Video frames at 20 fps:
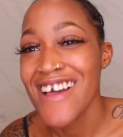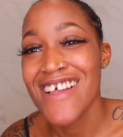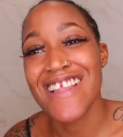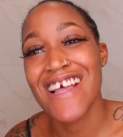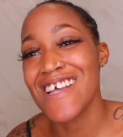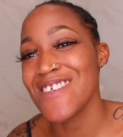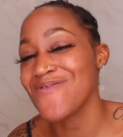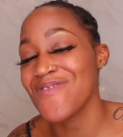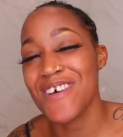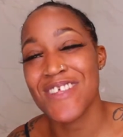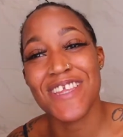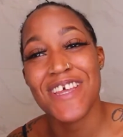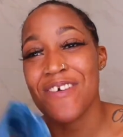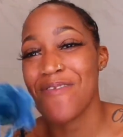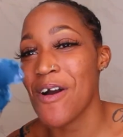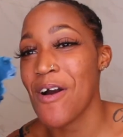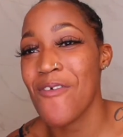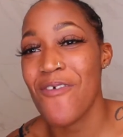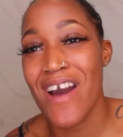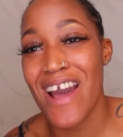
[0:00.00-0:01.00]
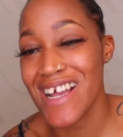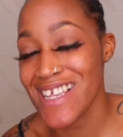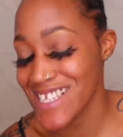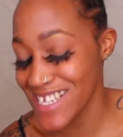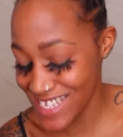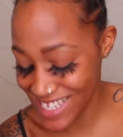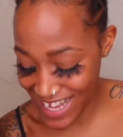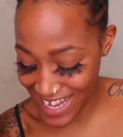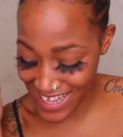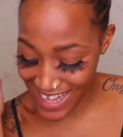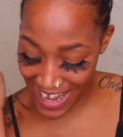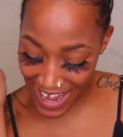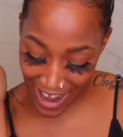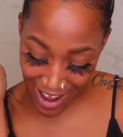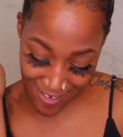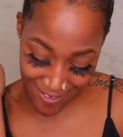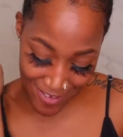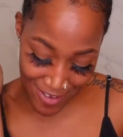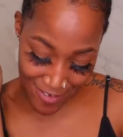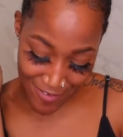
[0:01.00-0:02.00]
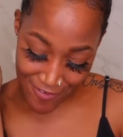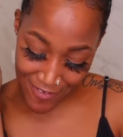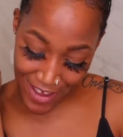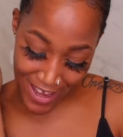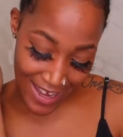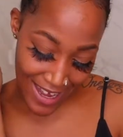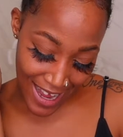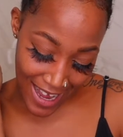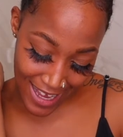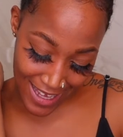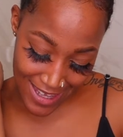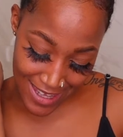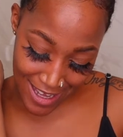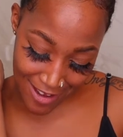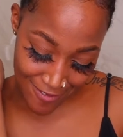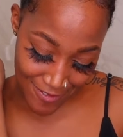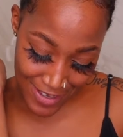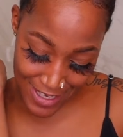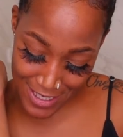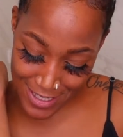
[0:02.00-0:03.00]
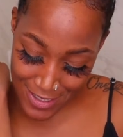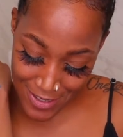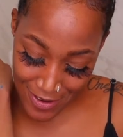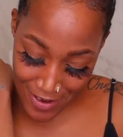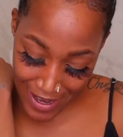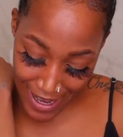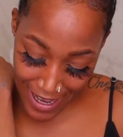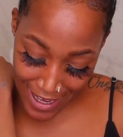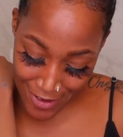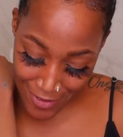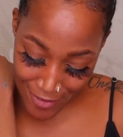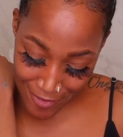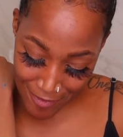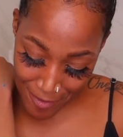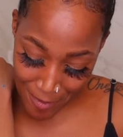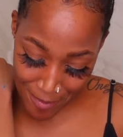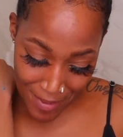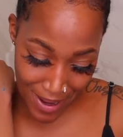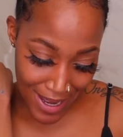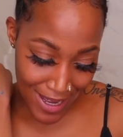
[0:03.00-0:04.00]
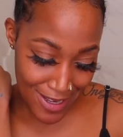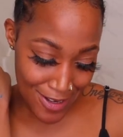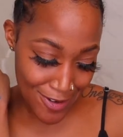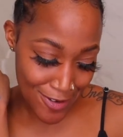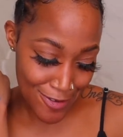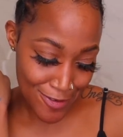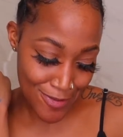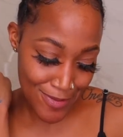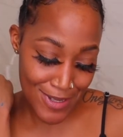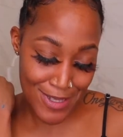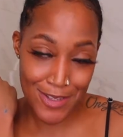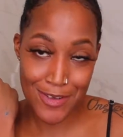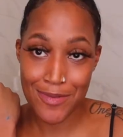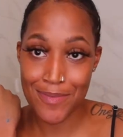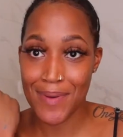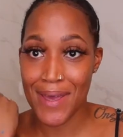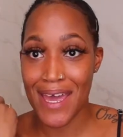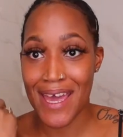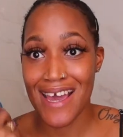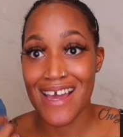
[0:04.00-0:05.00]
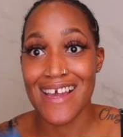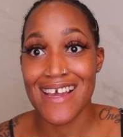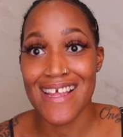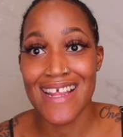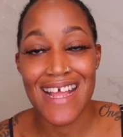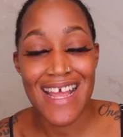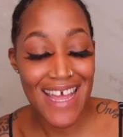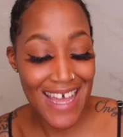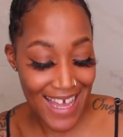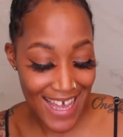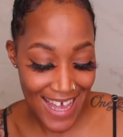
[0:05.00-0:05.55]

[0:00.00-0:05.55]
That's one thing about waxing, like the after effect. I love it, so I don't even mind going through a little pain.